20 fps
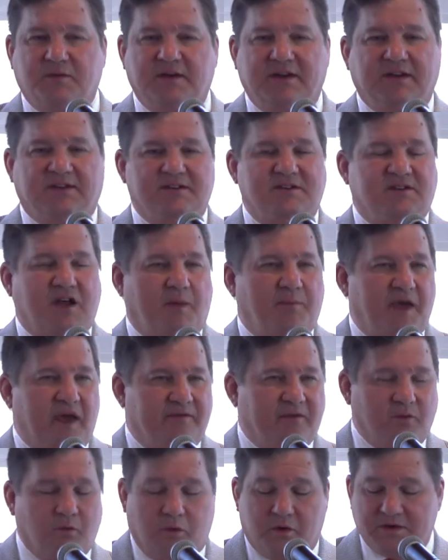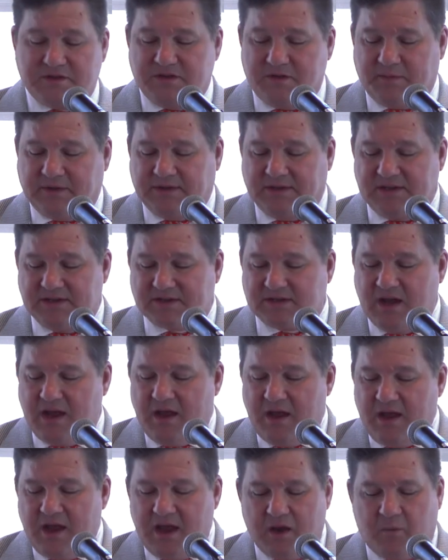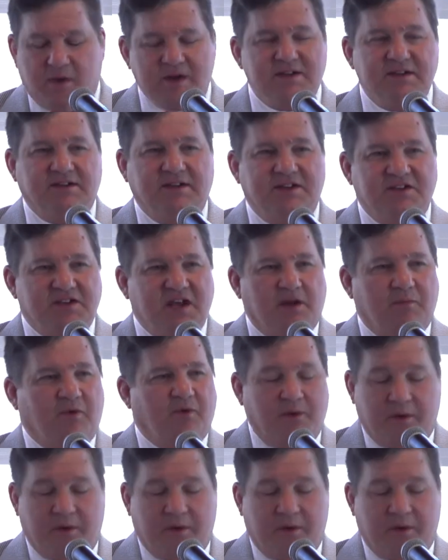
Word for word: we need to stop having wars in the Middle East, it wasn't legitimate.